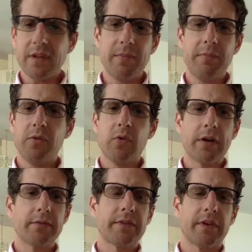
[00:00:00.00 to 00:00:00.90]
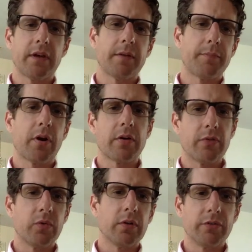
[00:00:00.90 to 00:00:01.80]
maybe what part of the
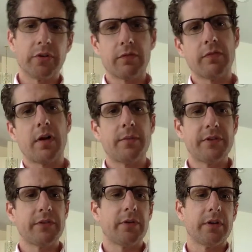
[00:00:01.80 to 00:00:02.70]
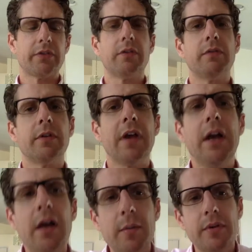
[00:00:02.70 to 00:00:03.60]
world you're from, and so on and so forth.
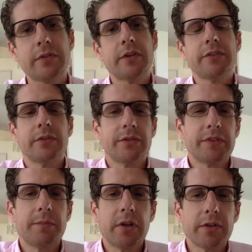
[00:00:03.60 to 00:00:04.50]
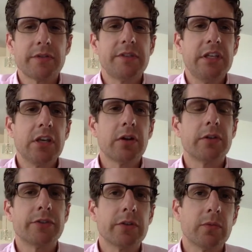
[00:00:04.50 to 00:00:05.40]
But there's also smaller C
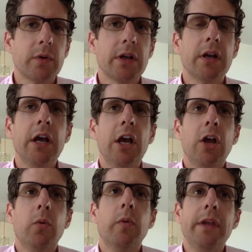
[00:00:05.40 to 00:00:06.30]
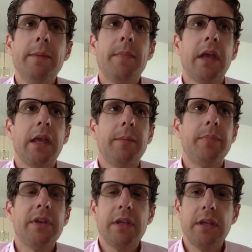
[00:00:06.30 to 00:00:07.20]
culture, where we may
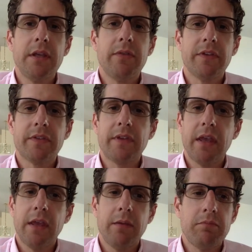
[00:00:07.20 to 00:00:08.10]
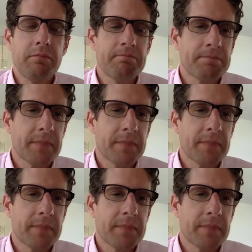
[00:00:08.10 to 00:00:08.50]
be the same